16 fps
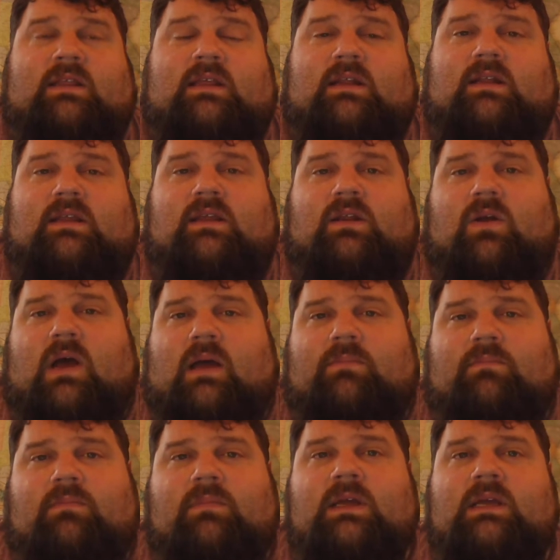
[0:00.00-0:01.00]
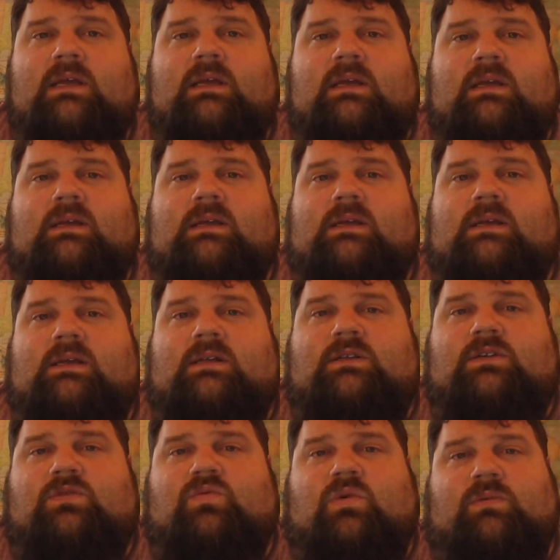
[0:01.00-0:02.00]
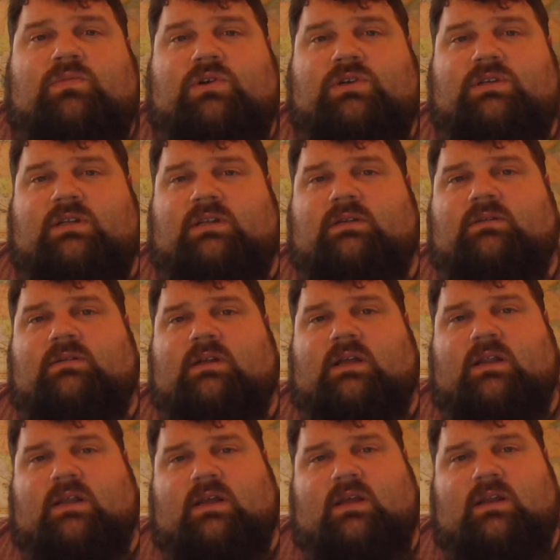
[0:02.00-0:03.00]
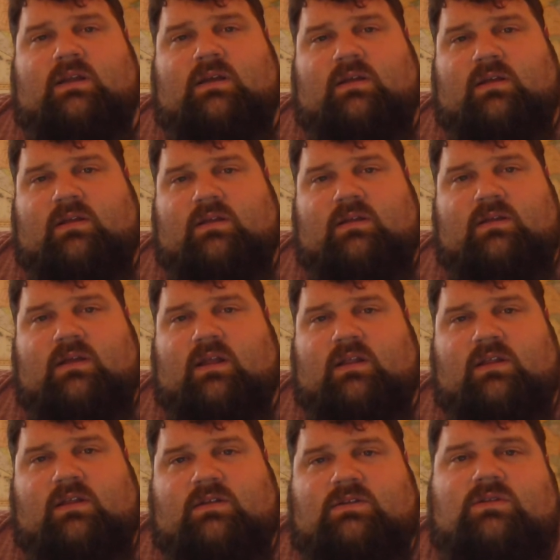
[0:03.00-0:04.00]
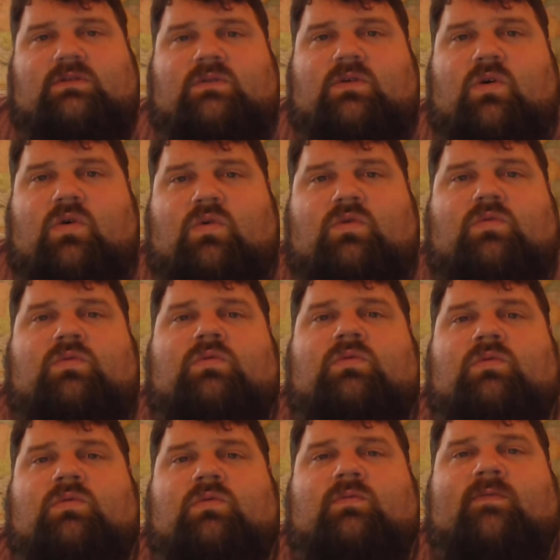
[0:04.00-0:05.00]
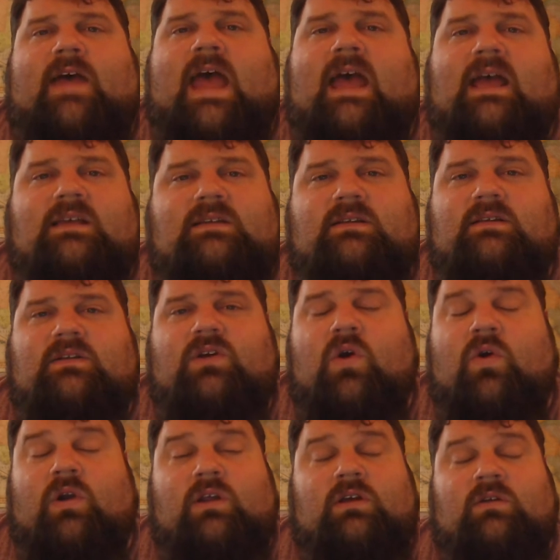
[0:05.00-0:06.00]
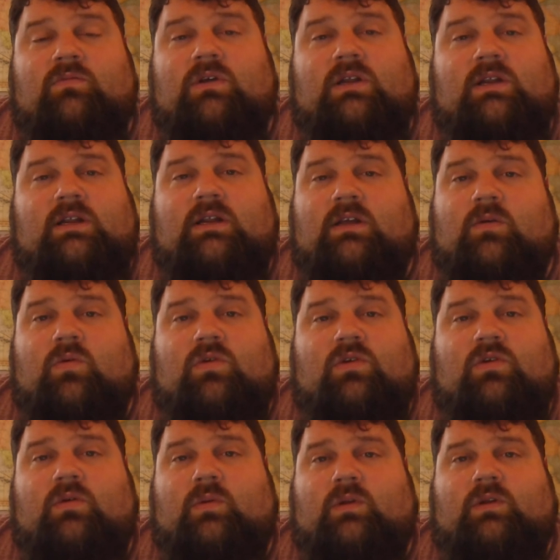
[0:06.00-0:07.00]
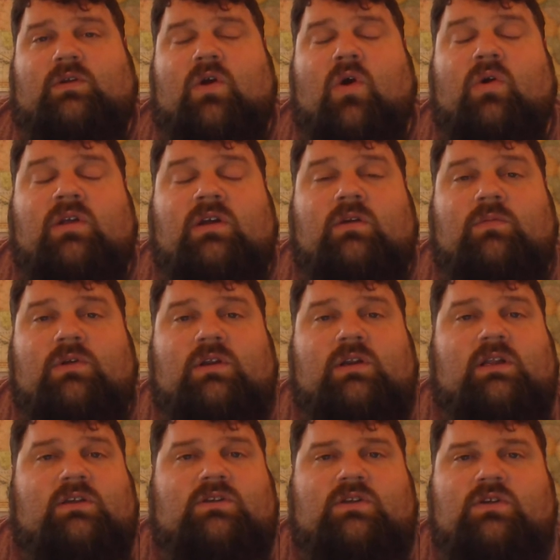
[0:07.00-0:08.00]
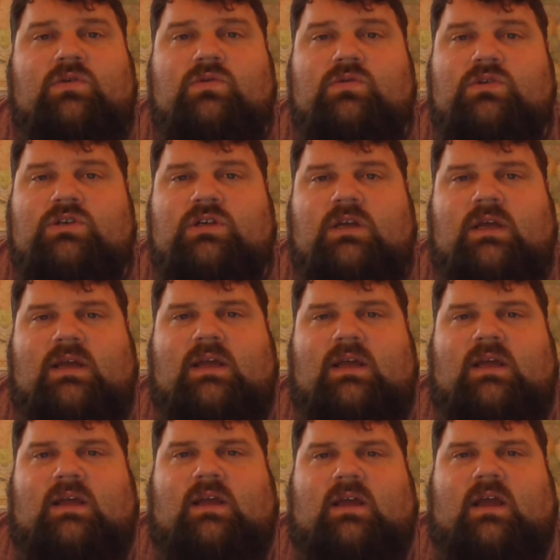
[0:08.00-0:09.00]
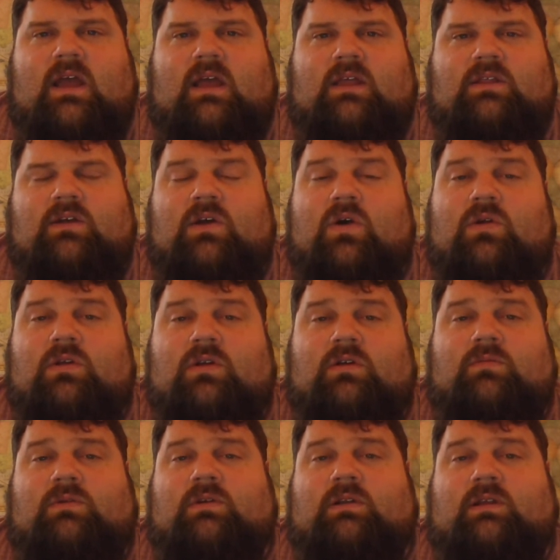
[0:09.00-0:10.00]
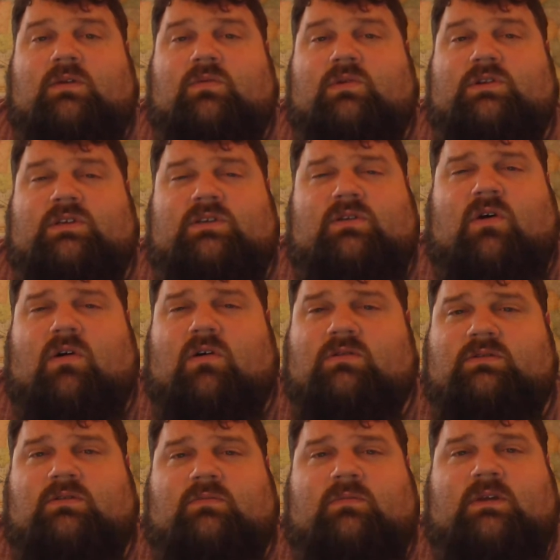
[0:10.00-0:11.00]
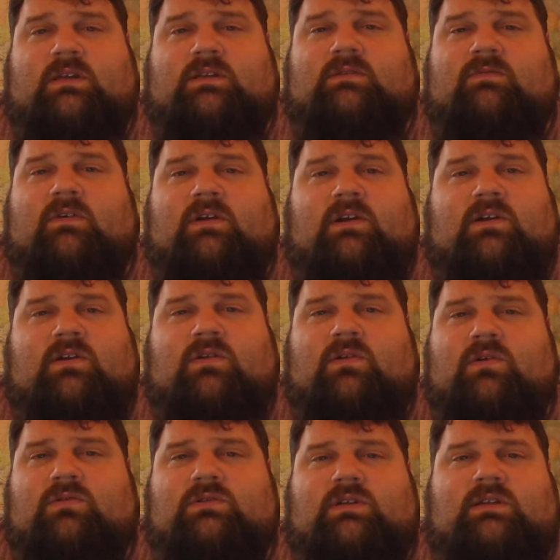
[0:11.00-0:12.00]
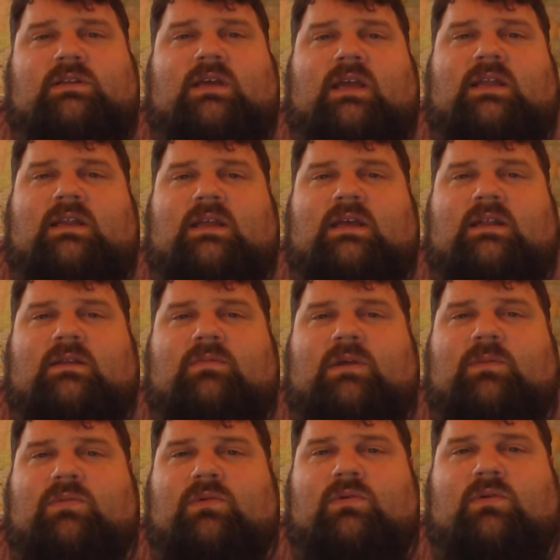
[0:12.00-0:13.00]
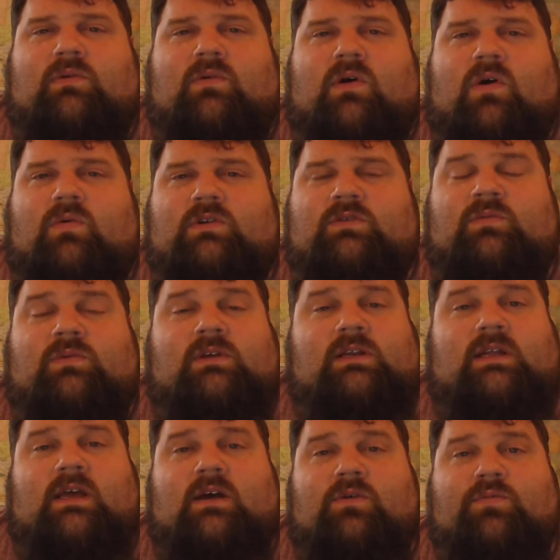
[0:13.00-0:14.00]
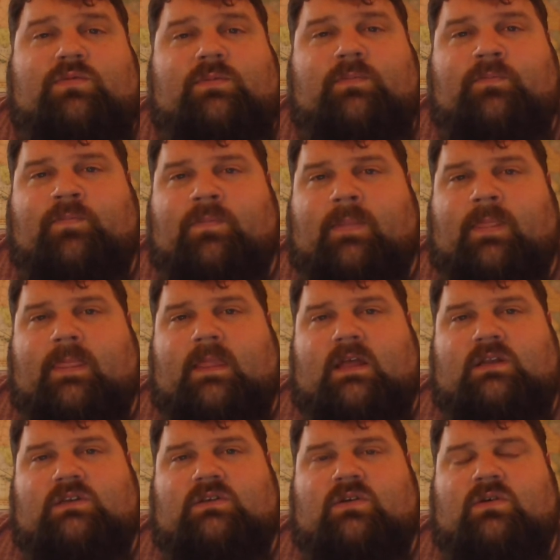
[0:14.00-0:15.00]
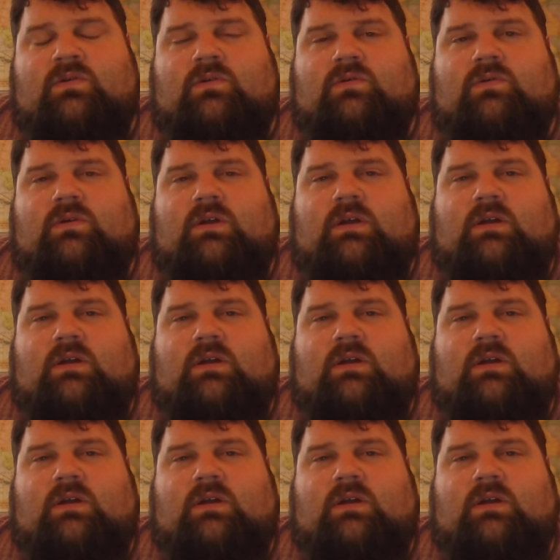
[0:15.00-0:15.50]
that I'm just one person in this whole vast coding community. The coding community is huge, and the coding community, which is awesome, is very close and tight knit. People are always willing to help, and so